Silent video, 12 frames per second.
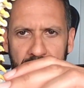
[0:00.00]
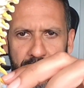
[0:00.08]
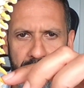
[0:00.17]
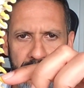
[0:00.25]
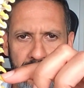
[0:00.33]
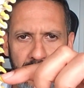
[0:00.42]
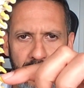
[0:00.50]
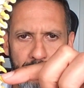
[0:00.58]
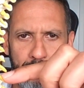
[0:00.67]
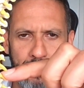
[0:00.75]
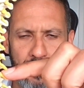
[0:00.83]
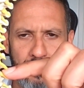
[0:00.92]
and then
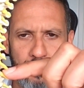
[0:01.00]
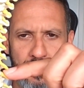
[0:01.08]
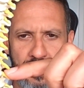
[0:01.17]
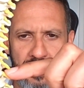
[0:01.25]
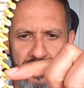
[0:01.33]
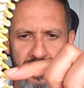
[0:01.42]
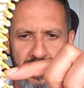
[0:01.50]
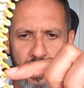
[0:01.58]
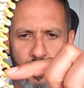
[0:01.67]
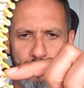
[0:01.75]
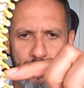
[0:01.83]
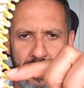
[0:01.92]
lumbar, which is the
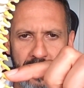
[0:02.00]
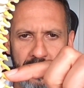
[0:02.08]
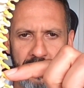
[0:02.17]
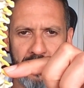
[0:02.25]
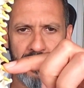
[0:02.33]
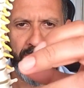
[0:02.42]
lower back.